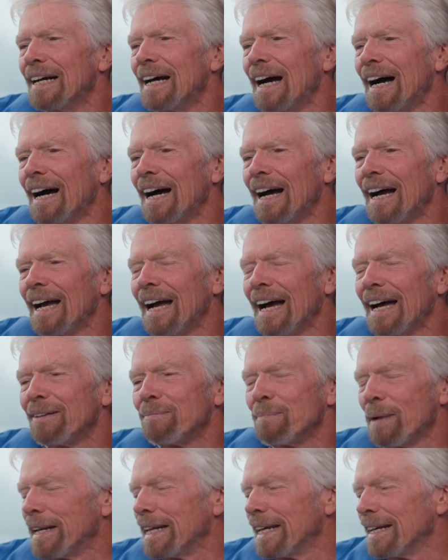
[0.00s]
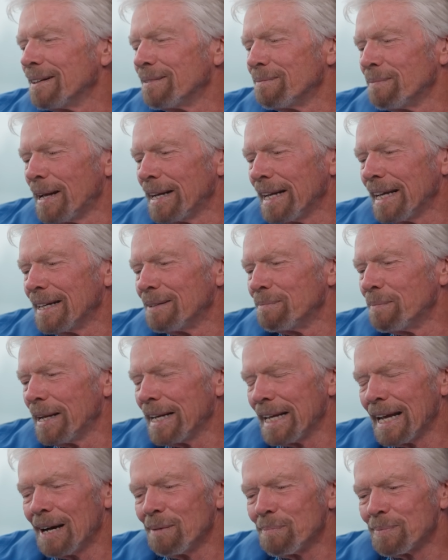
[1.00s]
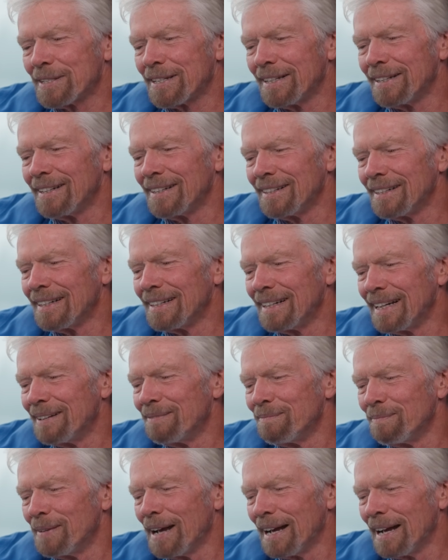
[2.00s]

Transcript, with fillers: uh, had many many many ups and and,